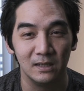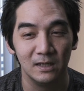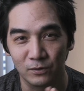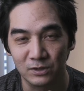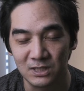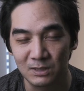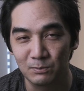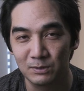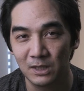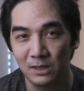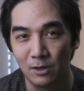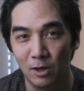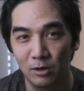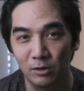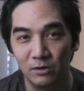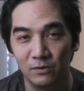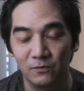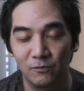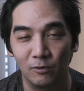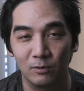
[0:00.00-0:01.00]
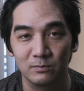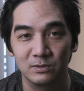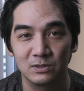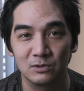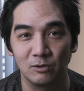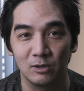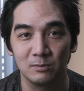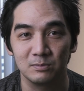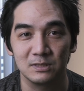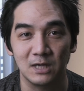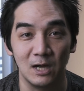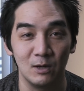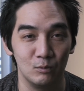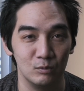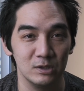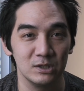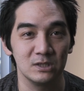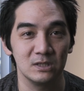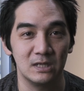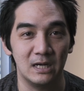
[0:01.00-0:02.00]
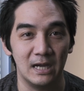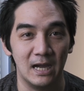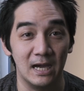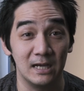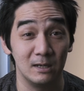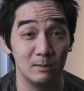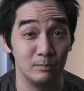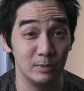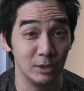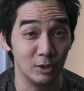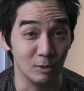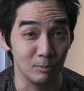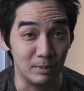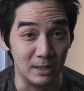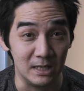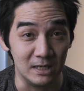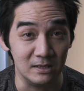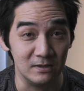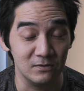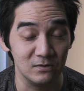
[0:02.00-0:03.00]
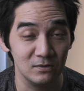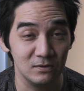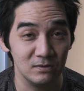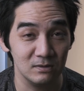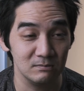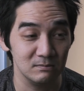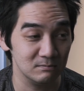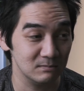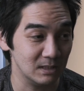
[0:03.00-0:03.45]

For some of the longer form scripts, I wish that I had a bigger page